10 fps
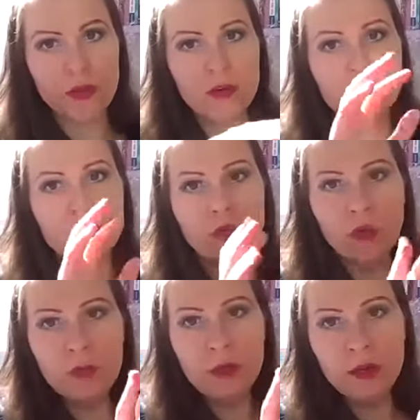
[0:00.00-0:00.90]
because
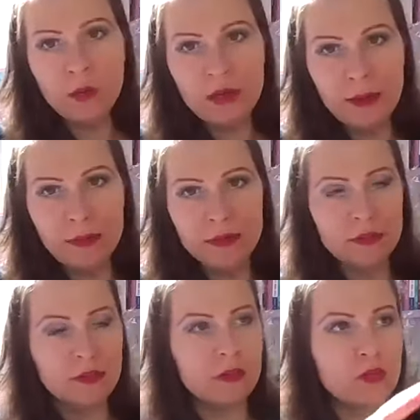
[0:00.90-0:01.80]
normally what happens
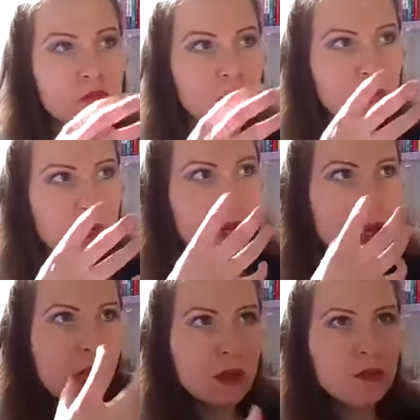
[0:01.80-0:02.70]
is you do a
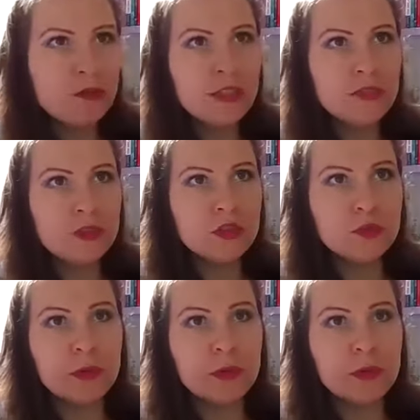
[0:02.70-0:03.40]
lot of research